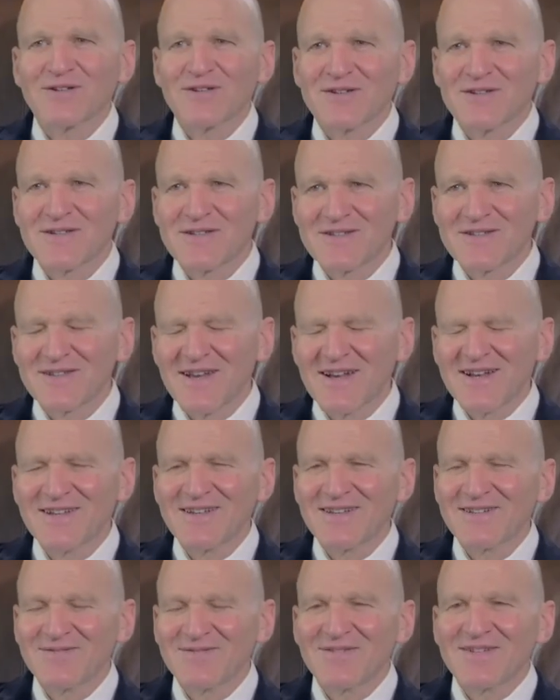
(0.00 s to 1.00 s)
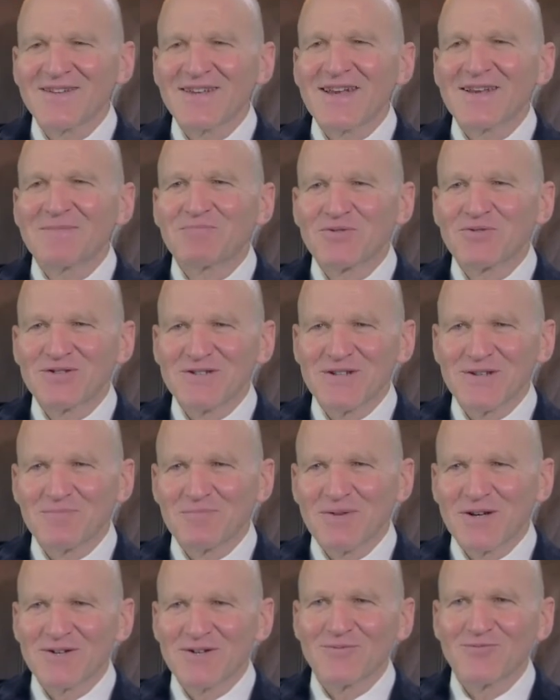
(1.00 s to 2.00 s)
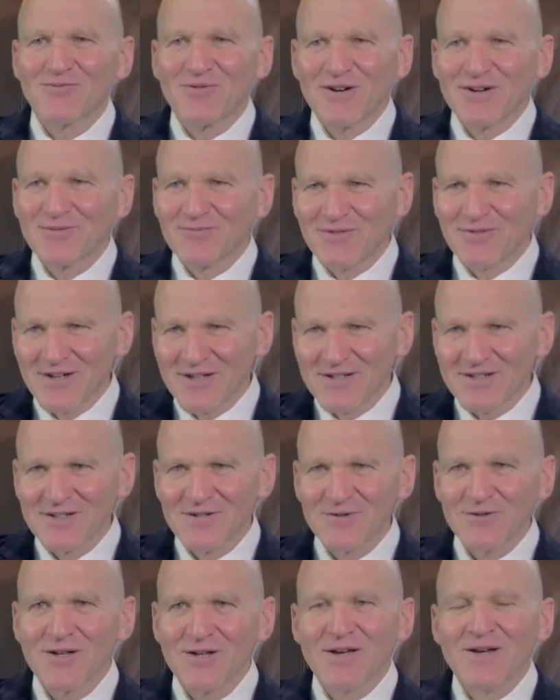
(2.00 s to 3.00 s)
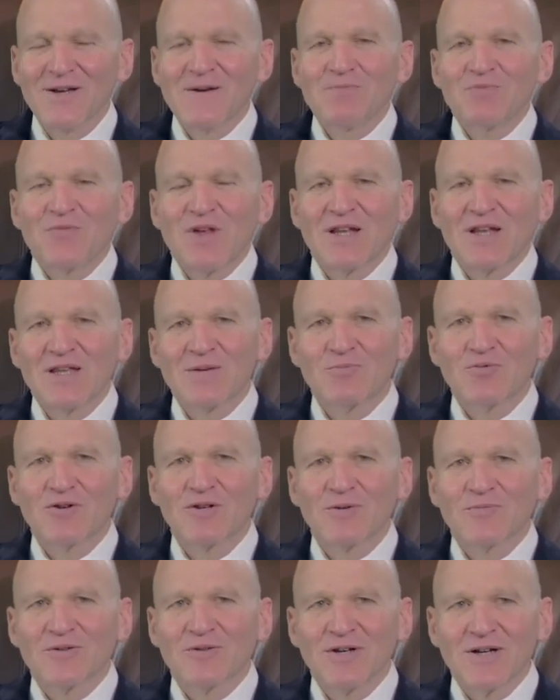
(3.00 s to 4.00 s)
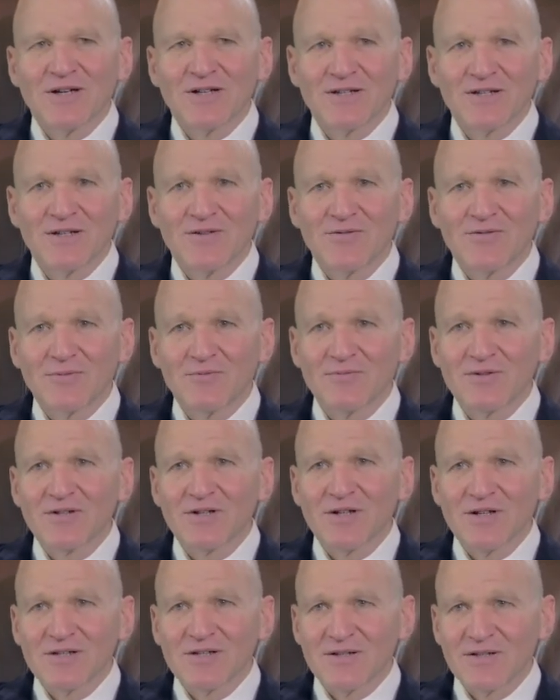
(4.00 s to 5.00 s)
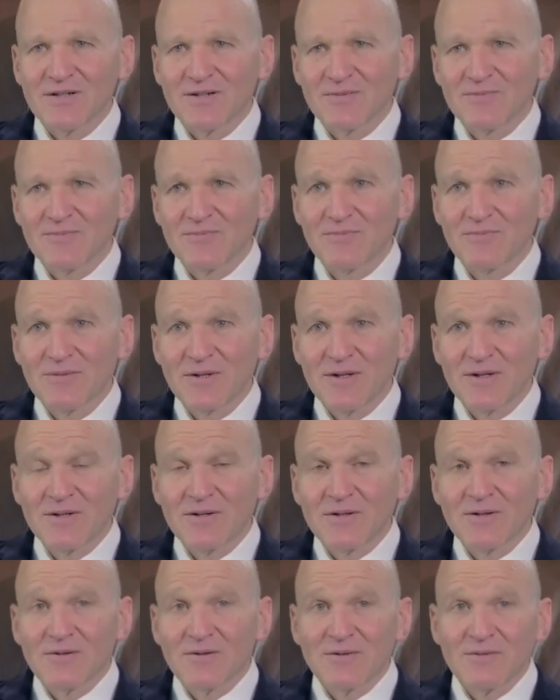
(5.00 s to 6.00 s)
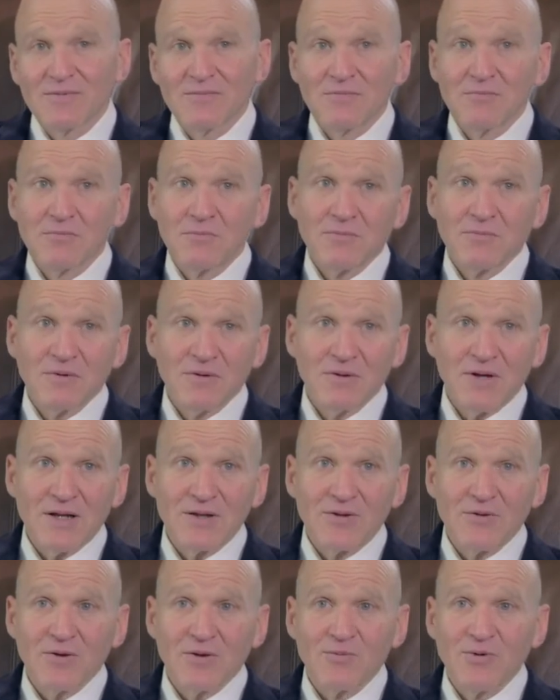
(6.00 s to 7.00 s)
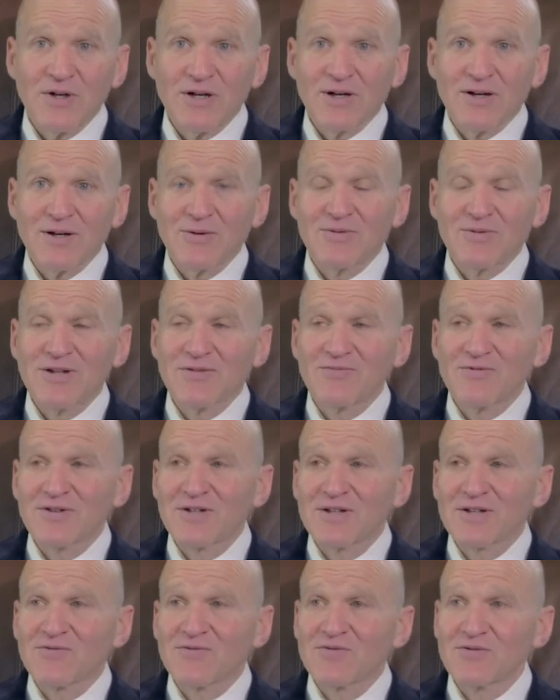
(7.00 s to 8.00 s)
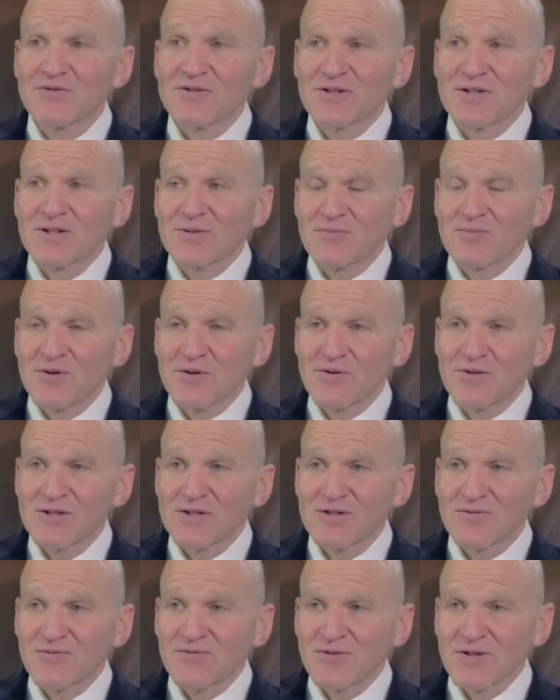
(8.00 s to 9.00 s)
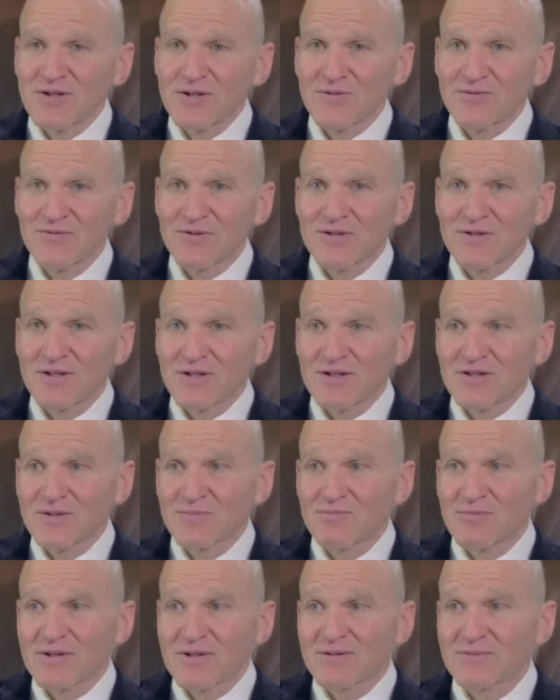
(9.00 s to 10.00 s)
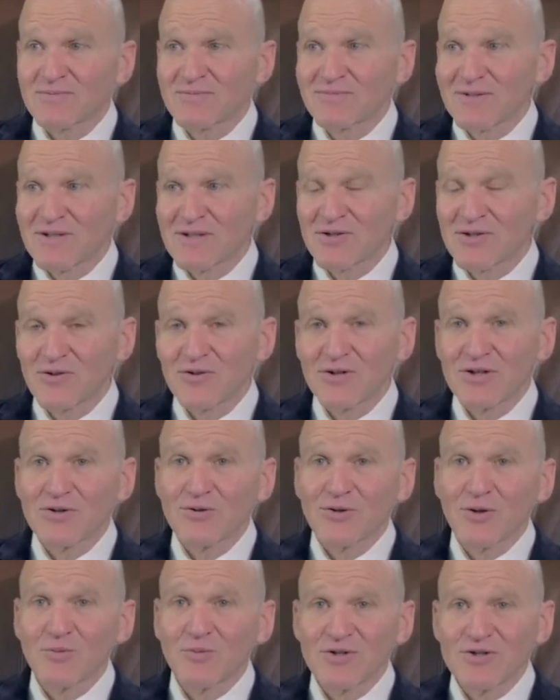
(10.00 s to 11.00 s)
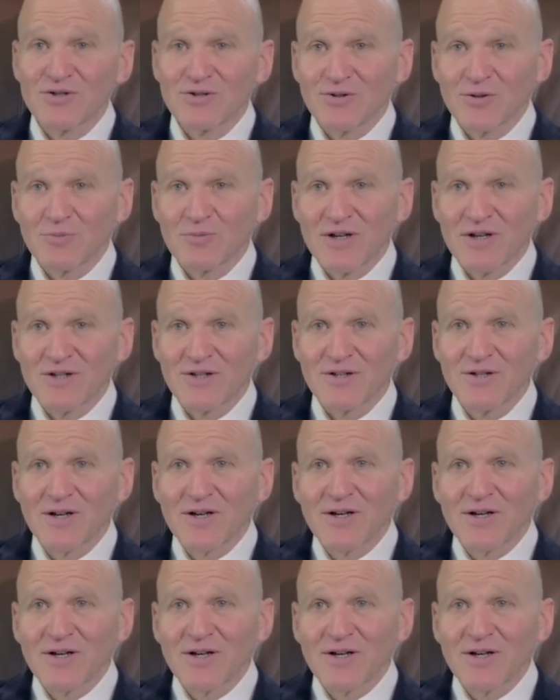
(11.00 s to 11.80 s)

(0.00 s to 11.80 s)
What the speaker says: Like, he's 98% better, why is he doing it? And he brought up the idea of hypnotizing him. And I thought, wow, I would never think of using hypnosis for heroin addiction, but he's already almost all better.